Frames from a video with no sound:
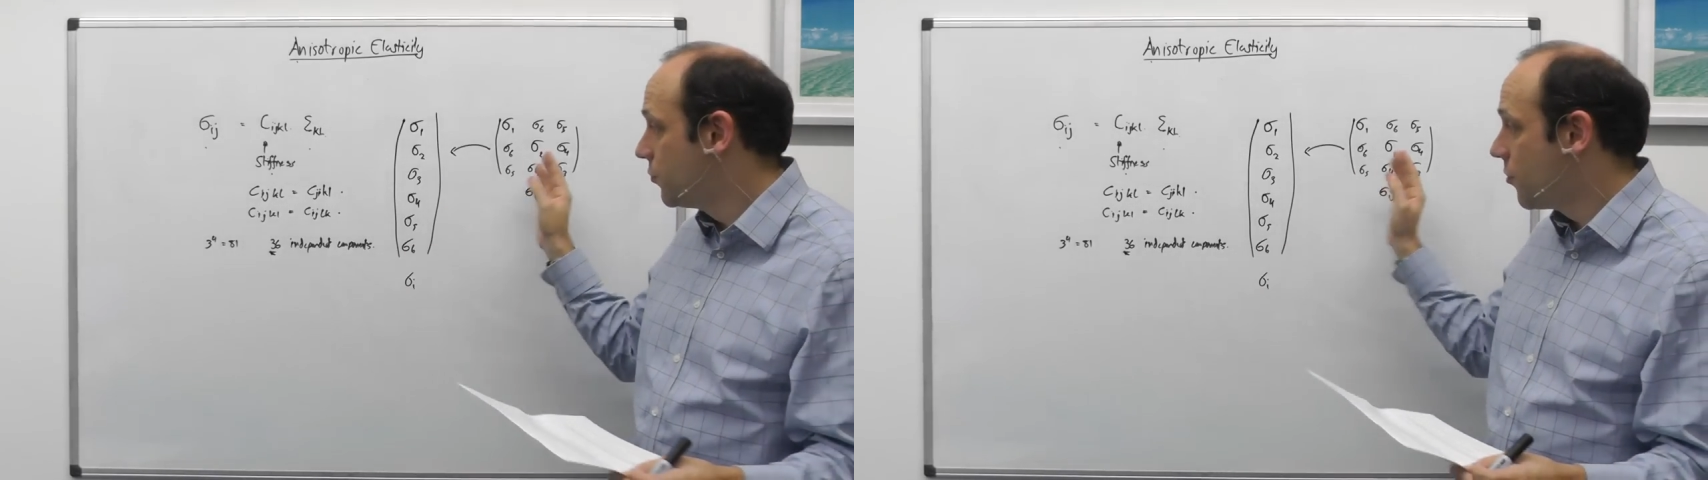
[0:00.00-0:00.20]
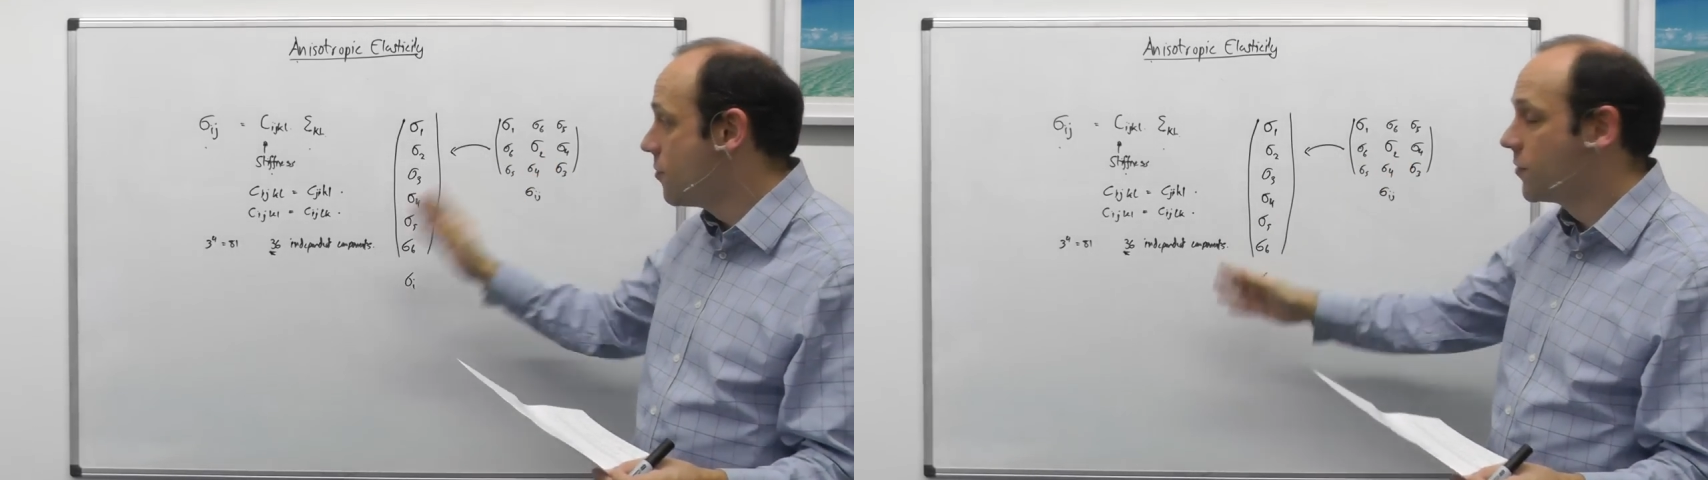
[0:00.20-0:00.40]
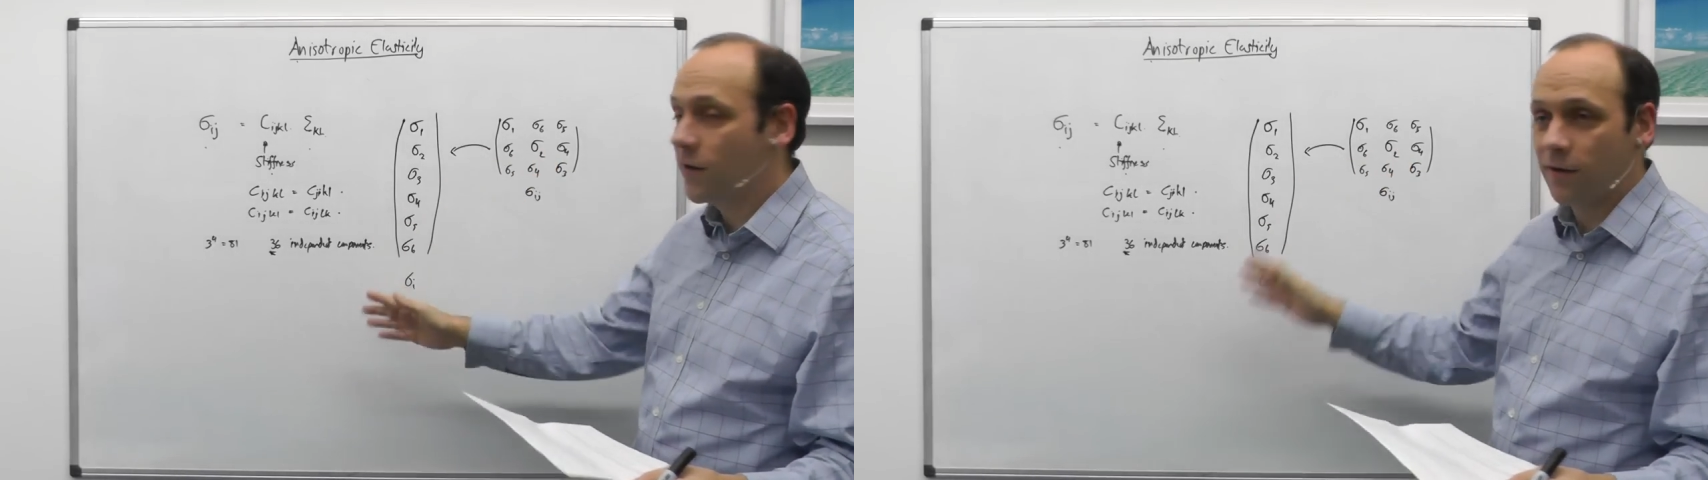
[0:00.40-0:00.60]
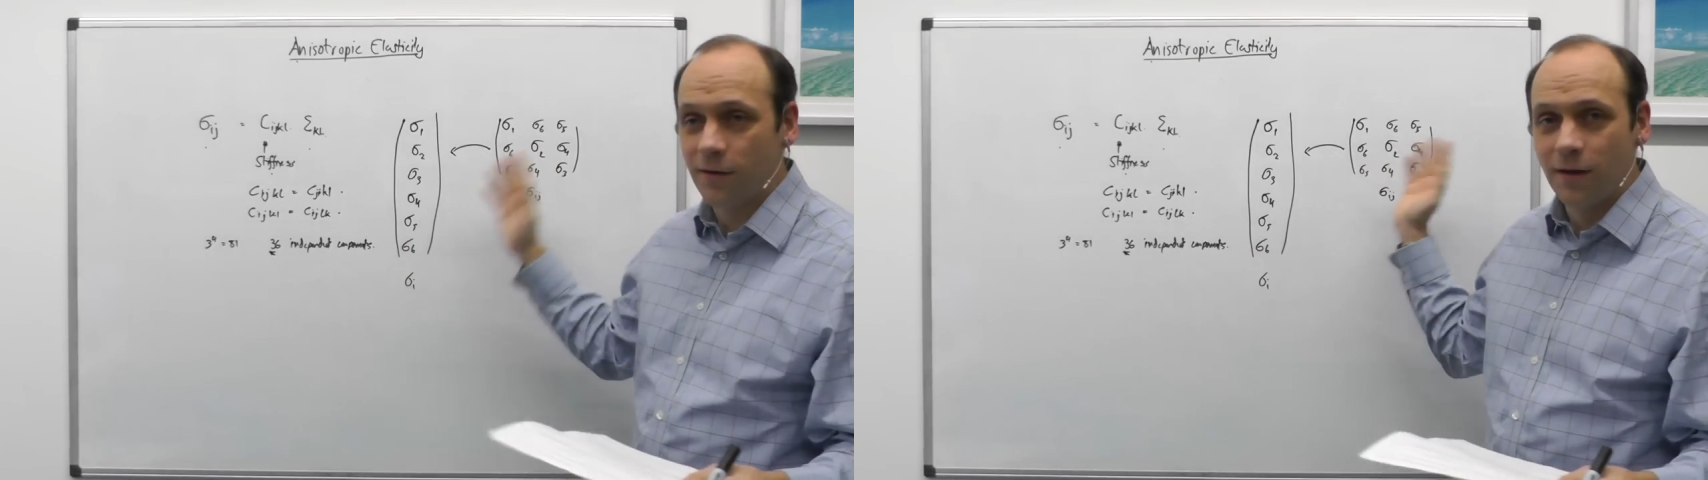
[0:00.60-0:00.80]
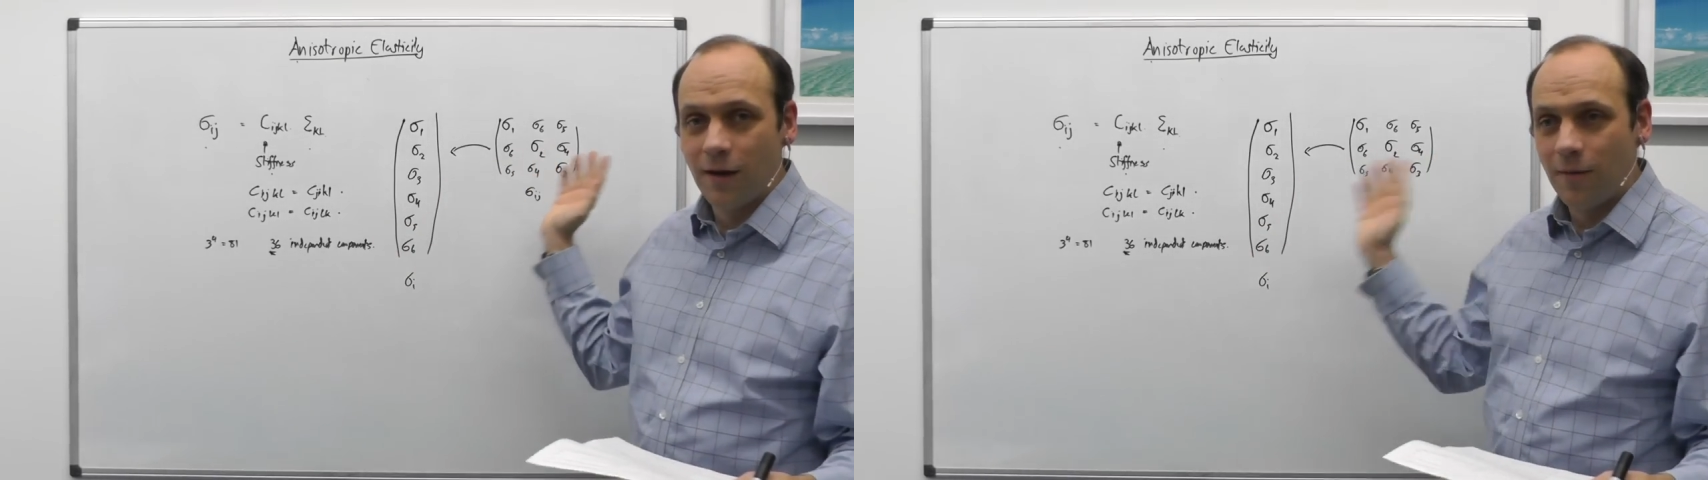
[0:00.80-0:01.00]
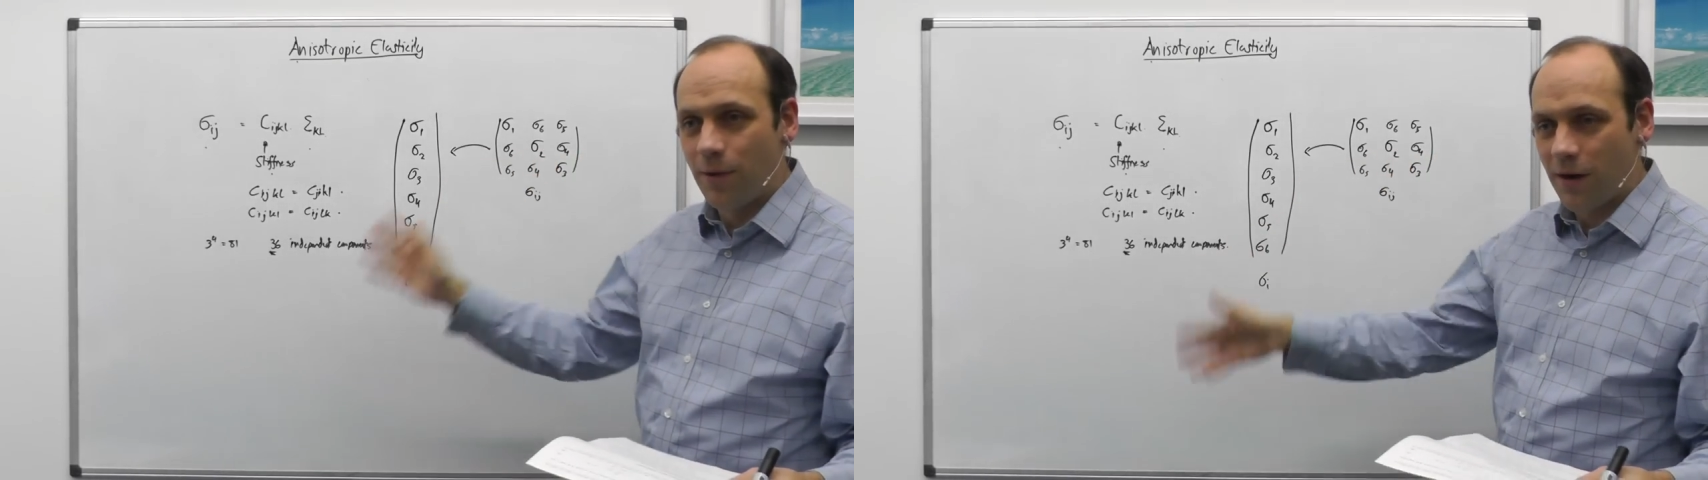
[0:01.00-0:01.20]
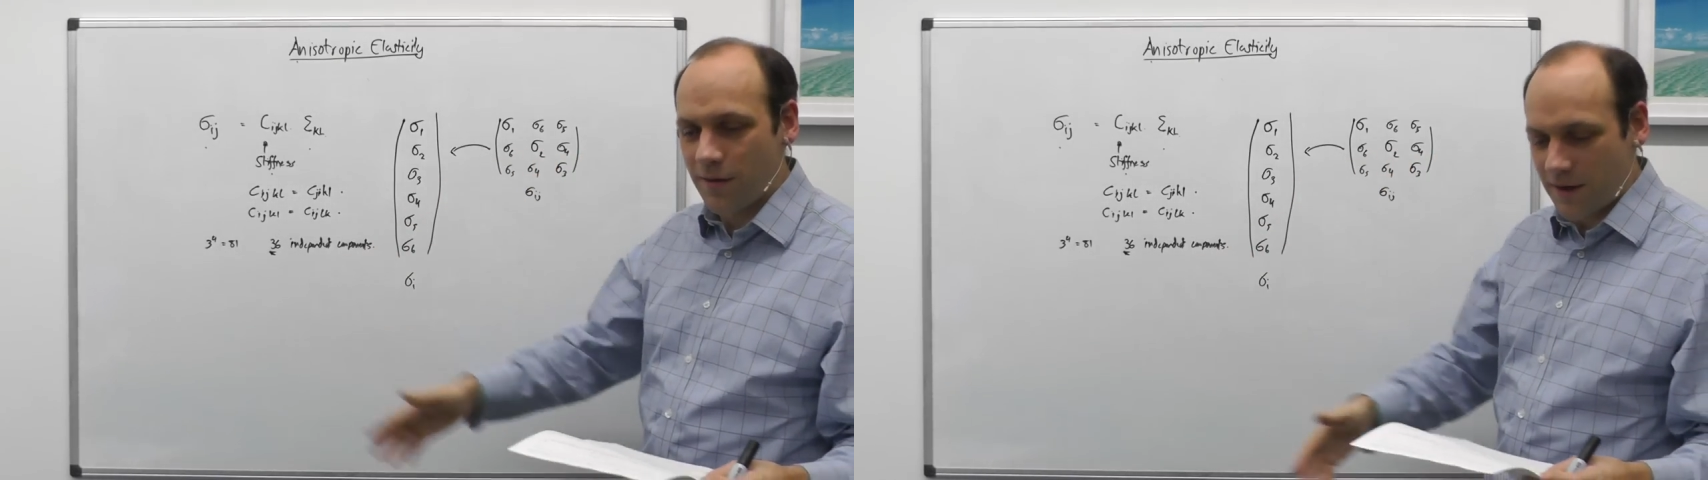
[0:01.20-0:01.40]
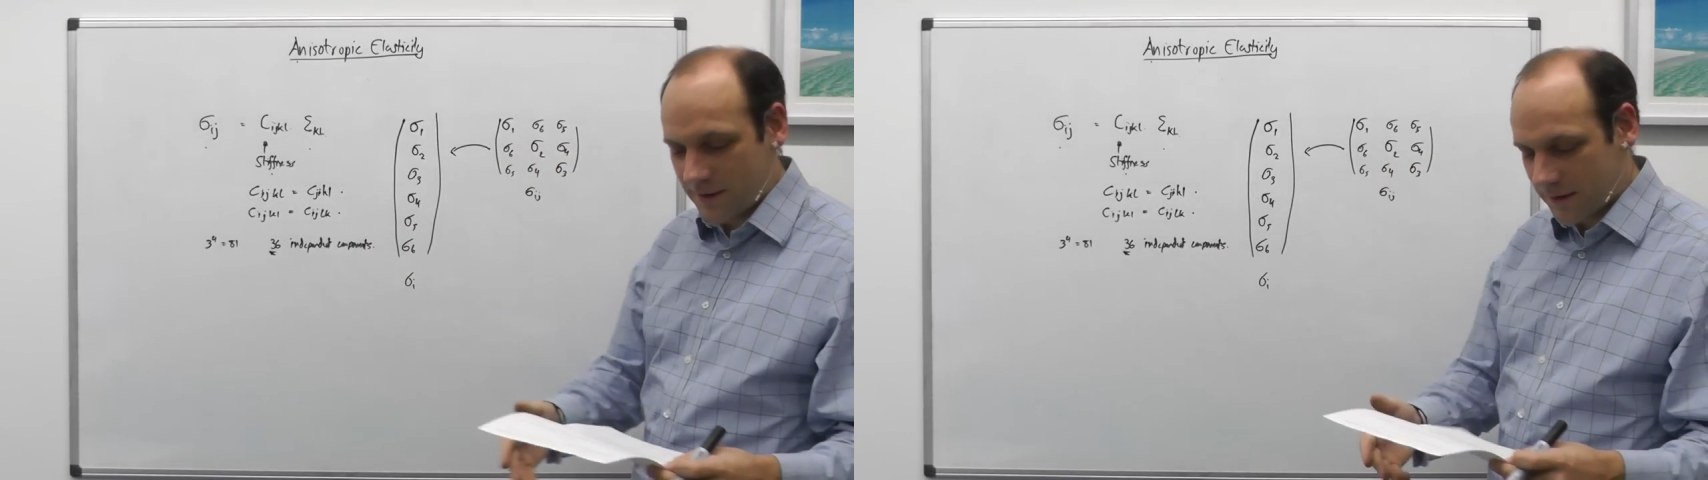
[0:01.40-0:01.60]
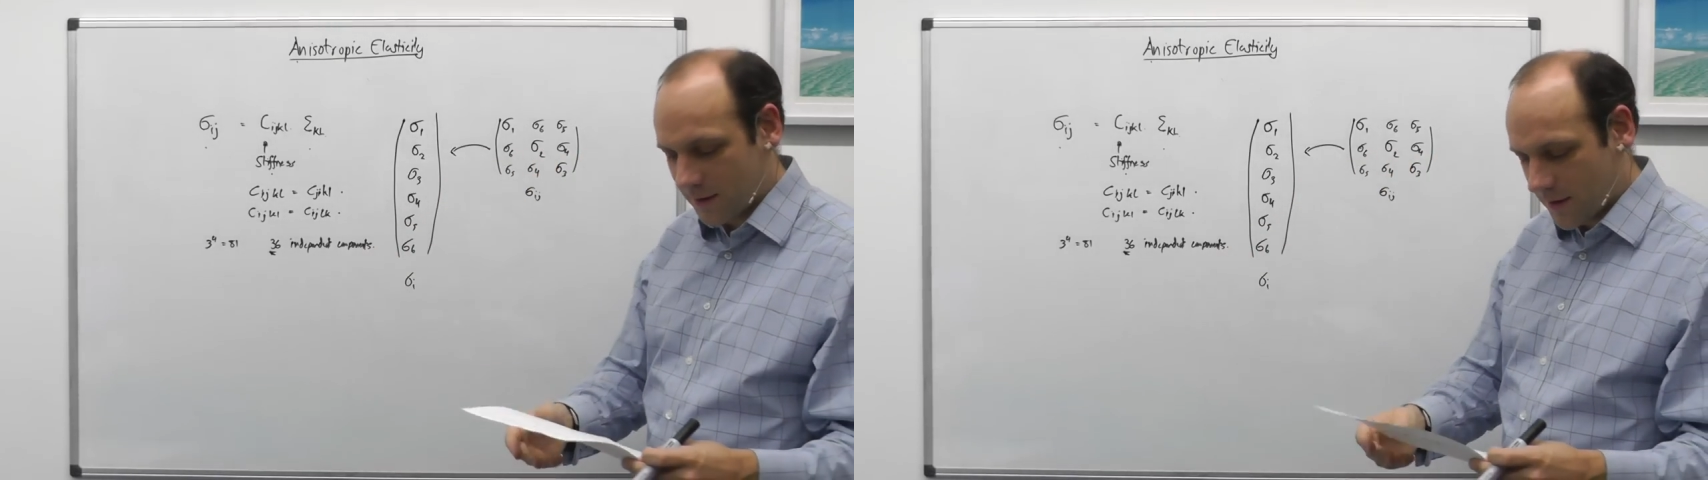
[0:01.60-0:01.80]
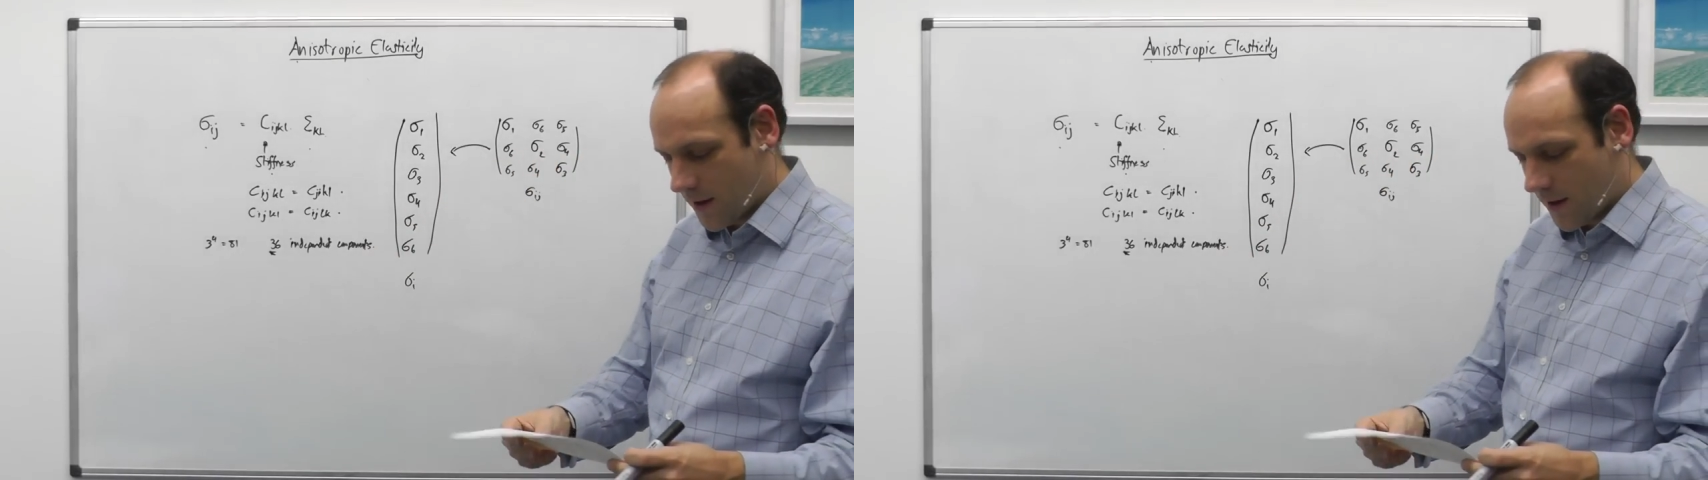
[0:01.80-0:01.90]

broken by this,